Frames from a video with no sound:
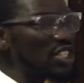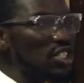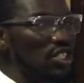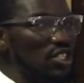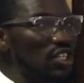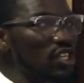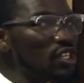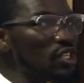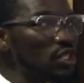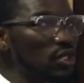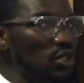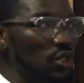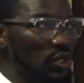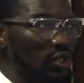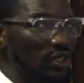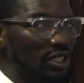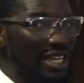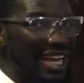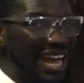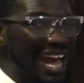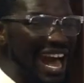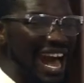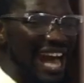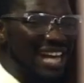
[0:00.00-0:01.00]
solution.
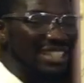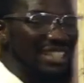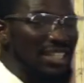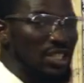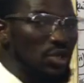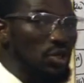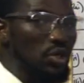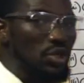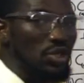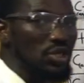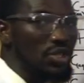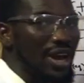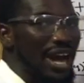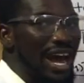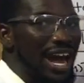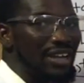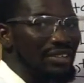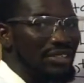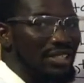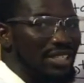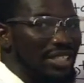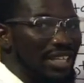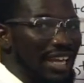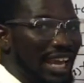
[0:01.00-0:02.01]
As the tutor
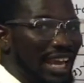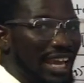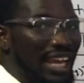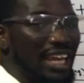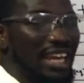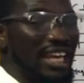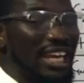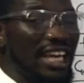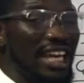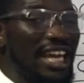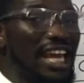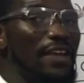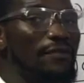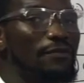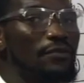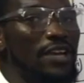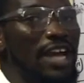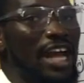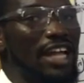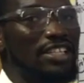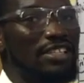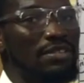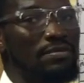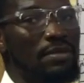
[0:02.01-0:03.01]
asked there, if you
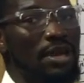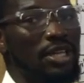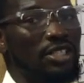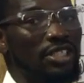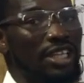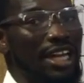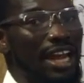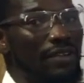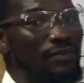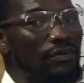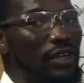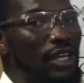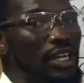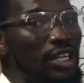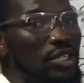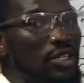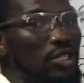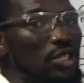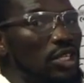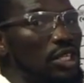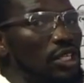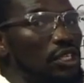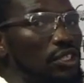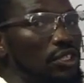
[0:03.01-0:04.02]
have to measure that Fehling
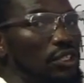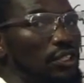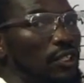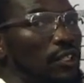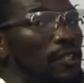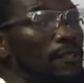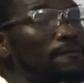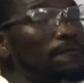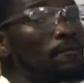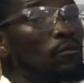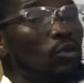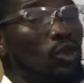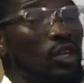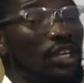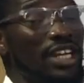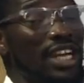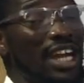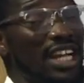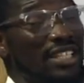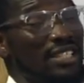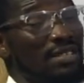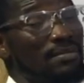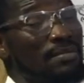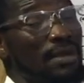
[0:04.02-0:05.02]
solution, you
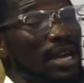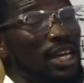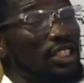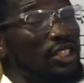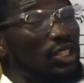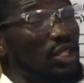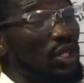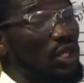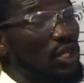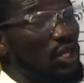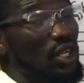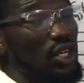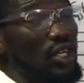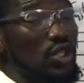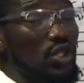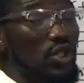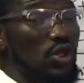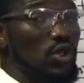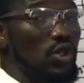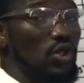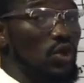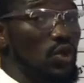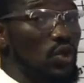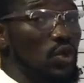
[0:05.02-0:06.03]
have to measure
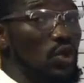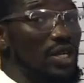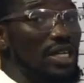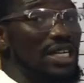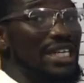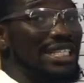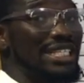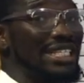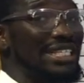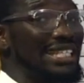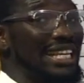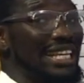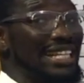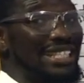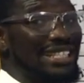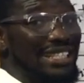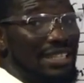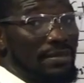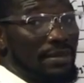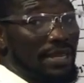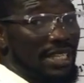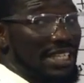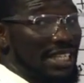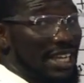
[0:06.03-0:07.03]
2
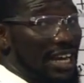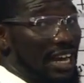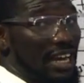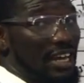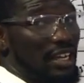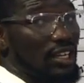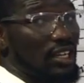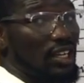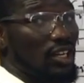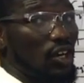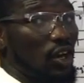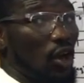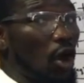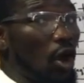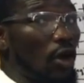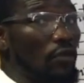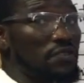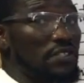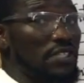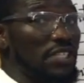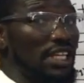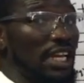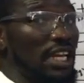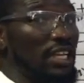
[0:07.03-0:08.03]
centimeters of
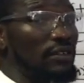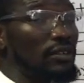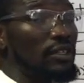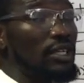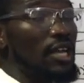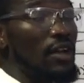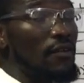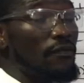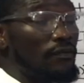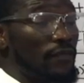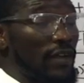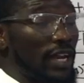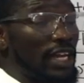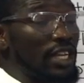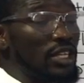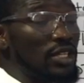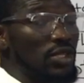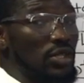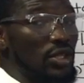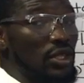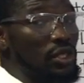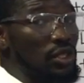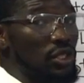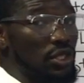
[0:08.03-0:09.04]
Fehling
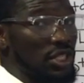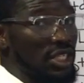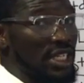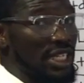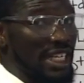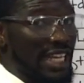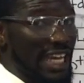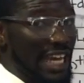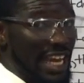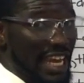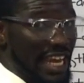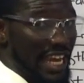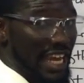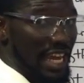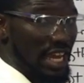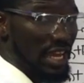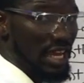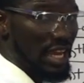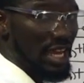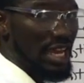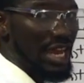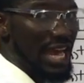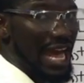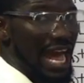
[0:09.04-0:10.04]
solution A
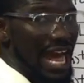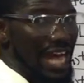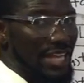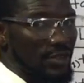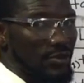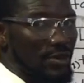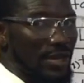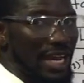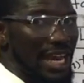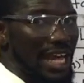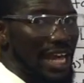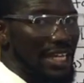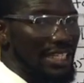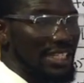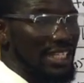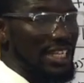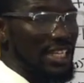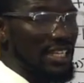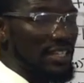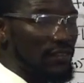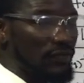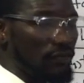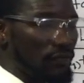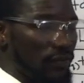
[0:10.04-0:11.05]
as well as
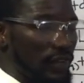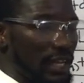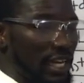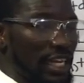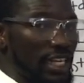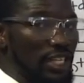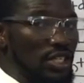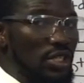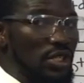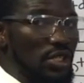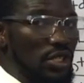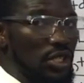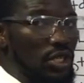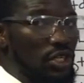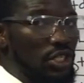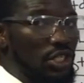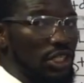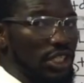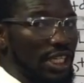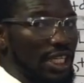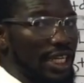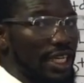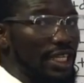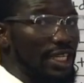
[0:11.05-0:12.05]
Fehling
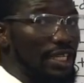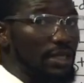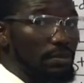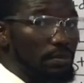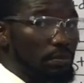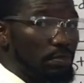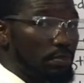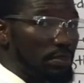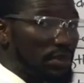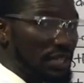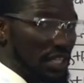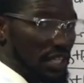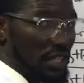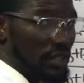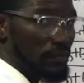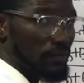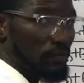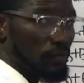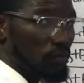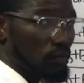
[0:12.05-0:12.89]
solution B.